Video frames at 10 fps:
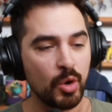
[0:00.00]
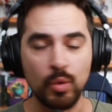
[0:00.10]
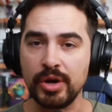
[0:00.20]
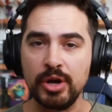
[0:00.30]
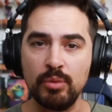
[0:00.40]

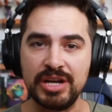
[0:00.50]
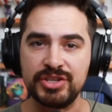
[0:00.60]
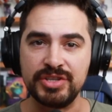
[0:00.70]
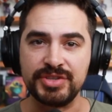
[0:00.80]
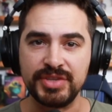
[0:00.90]
We're going to watch
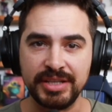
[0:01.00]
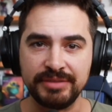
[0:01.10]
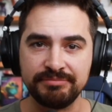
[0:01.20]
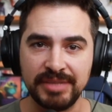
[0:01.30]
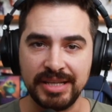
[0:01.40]
this
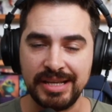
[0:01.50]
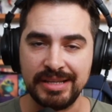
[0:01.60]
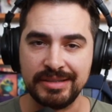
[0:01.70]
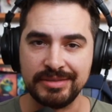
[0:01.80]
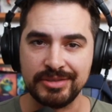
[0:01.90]
thing
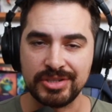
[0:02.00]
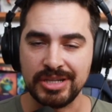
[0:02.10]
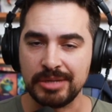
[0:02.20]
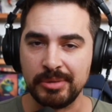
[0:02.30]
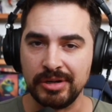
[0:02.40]
and just
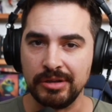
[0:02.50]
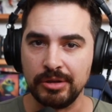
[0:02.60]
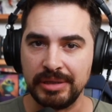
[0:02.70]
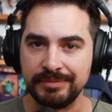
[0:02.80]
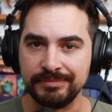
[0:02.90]
talk about it a little
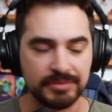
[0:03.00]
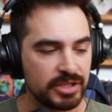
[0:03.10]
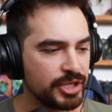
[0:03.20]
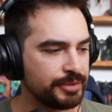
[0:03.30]
bit. Let's go.